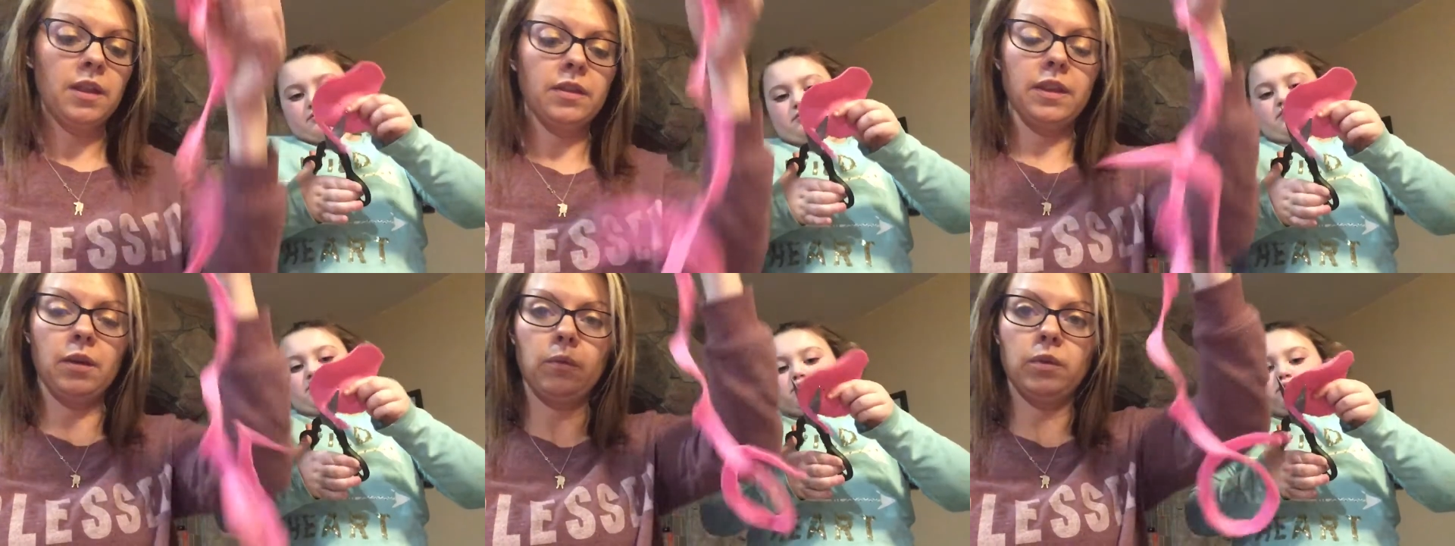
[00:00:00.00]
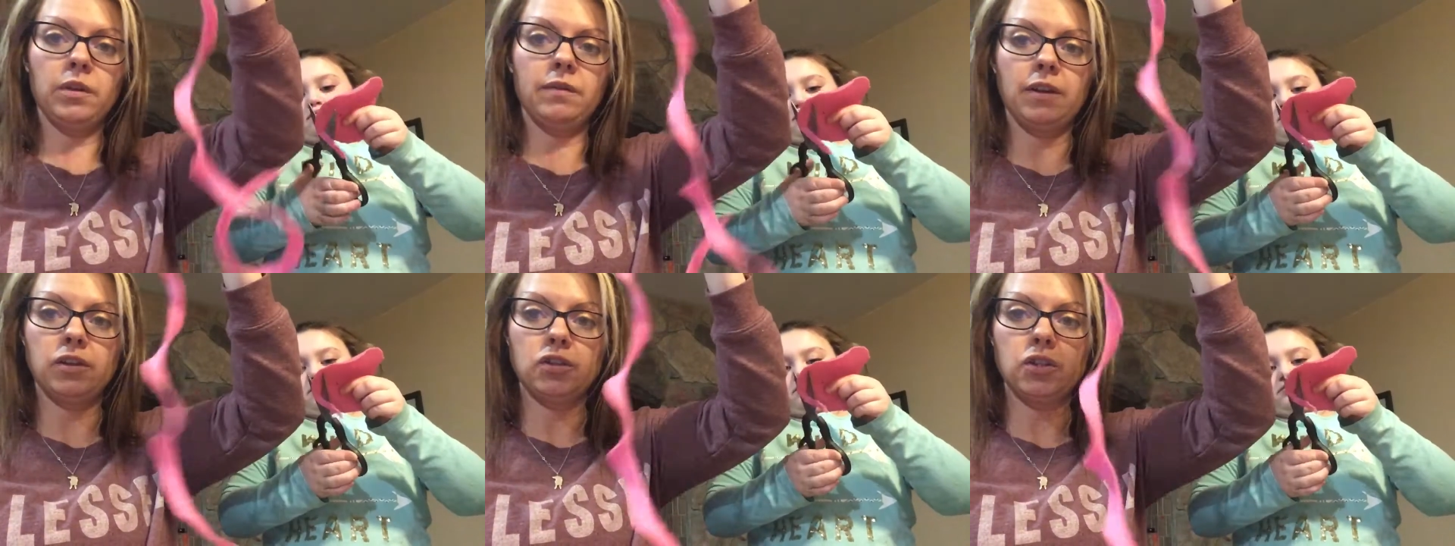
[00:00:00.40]
Speaker 1: that will
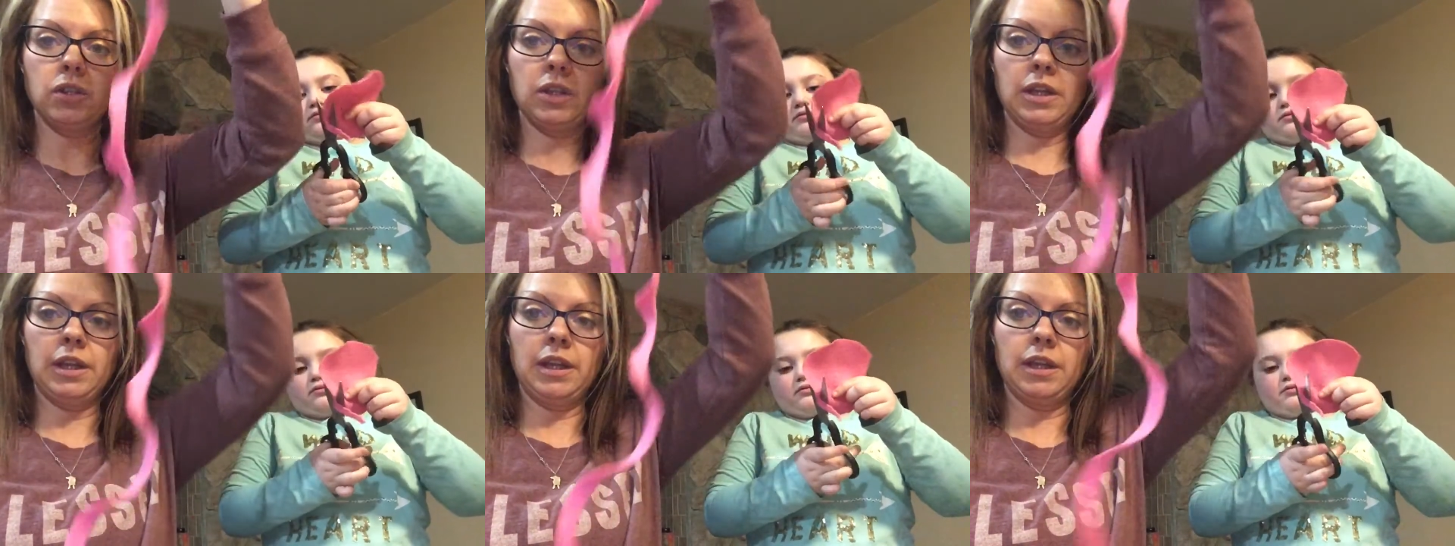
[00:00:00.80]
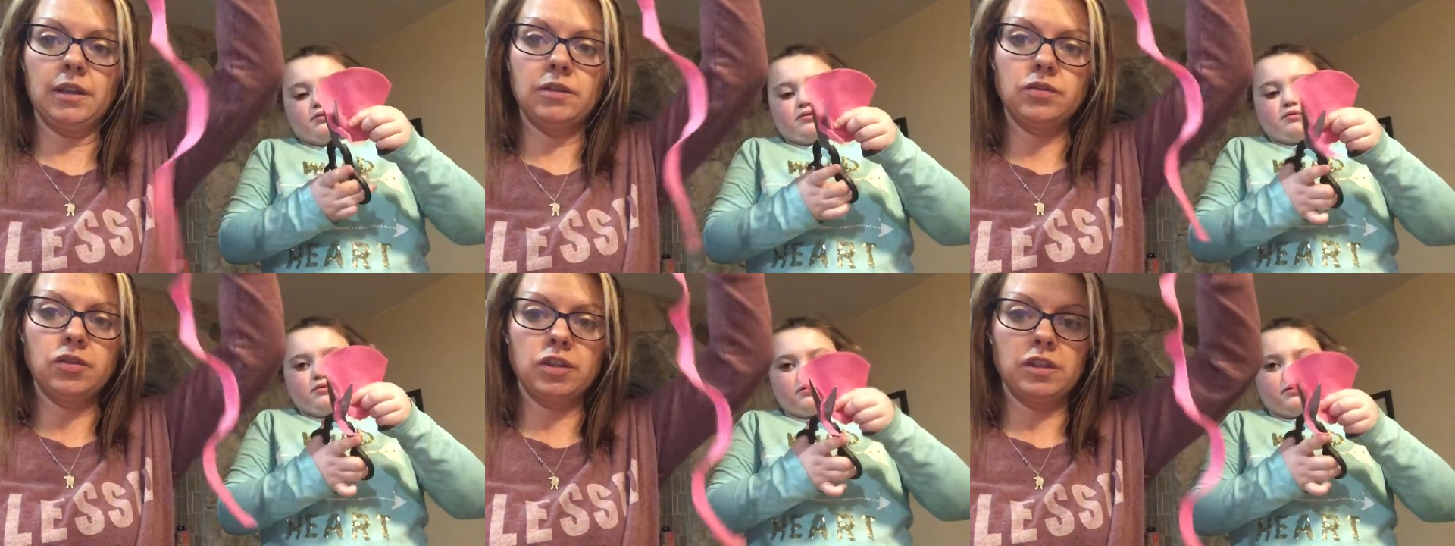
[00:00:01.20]
eventually
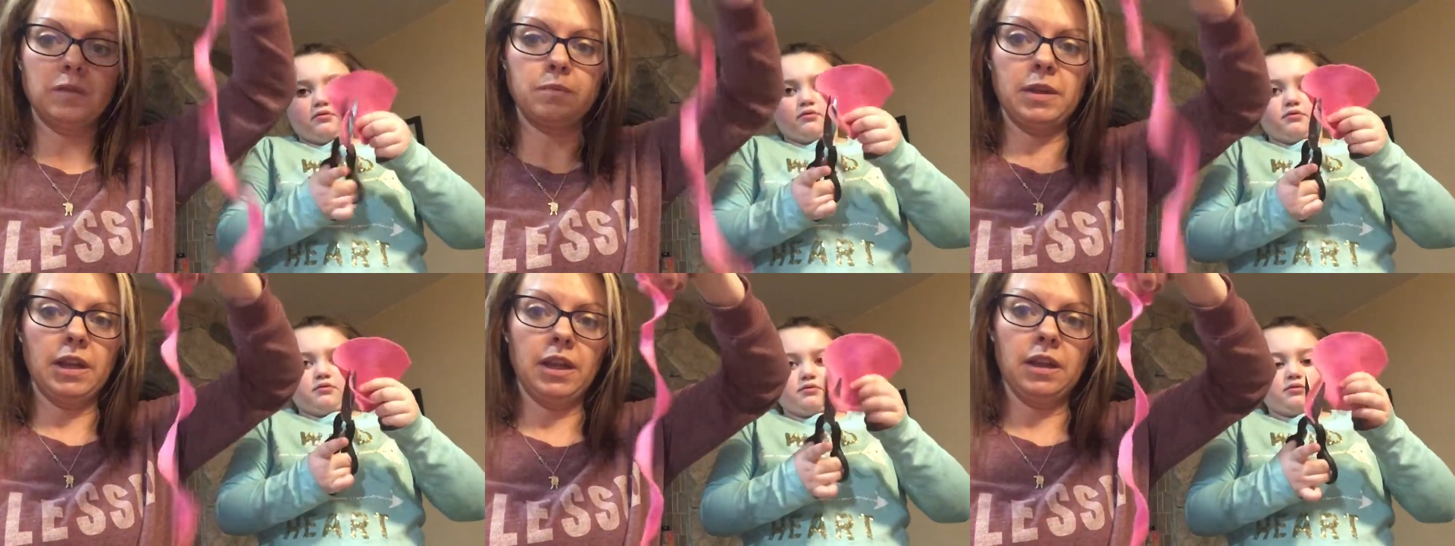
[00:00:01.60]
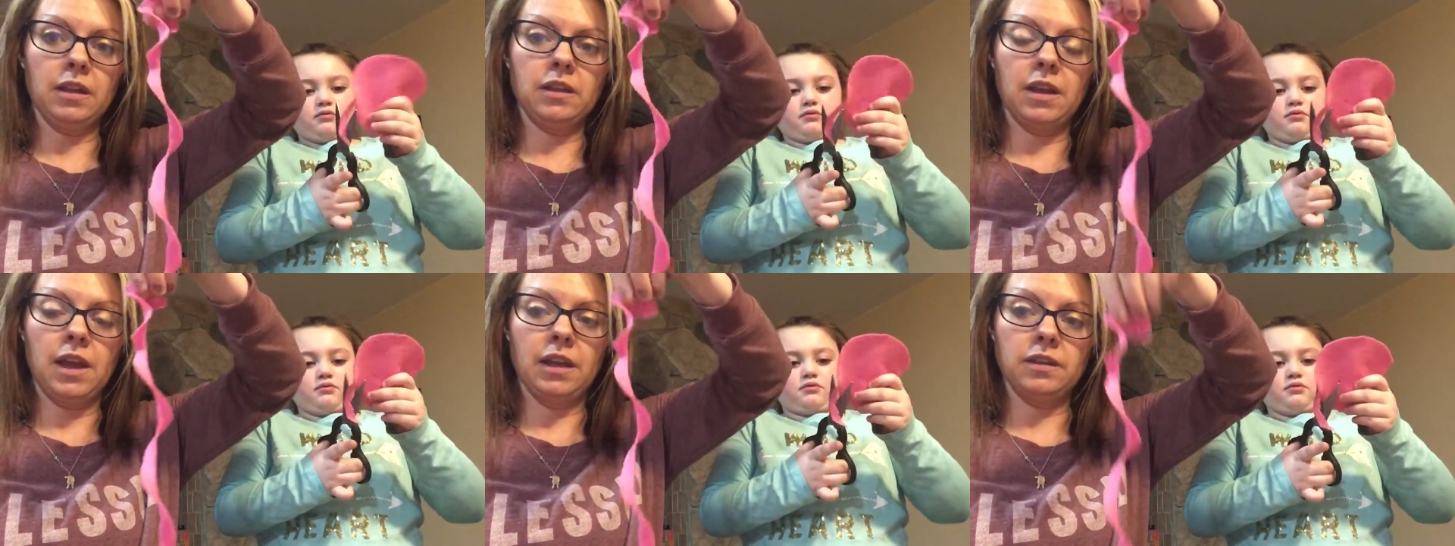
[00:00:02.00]
just be a
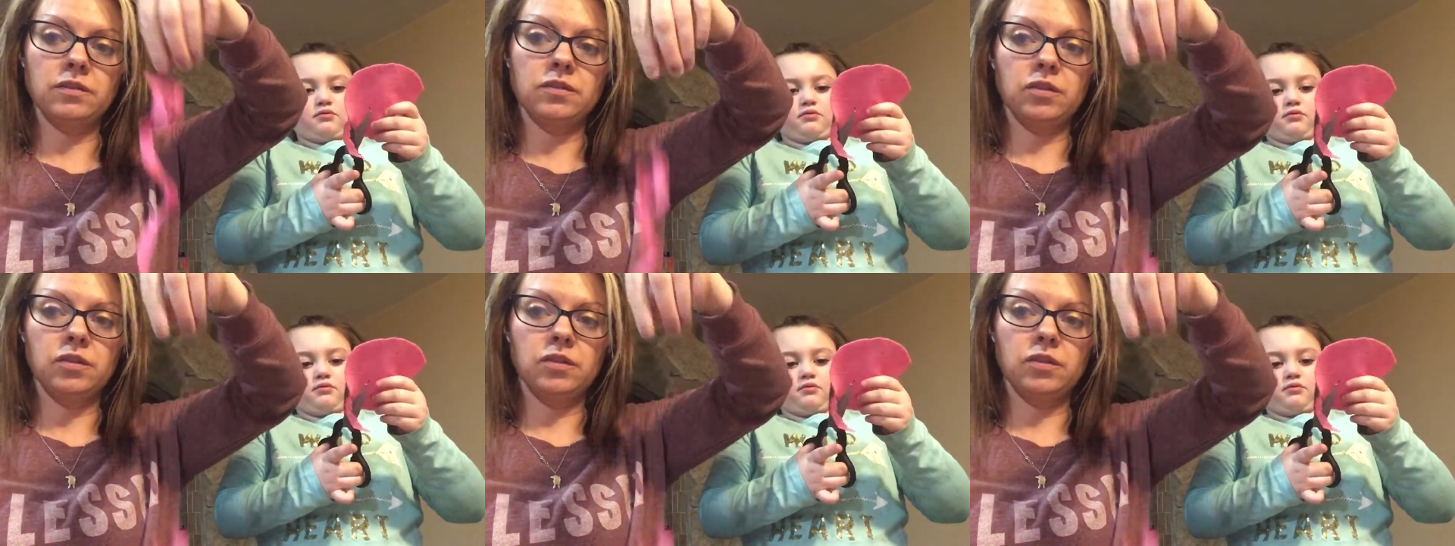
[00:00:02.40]
line.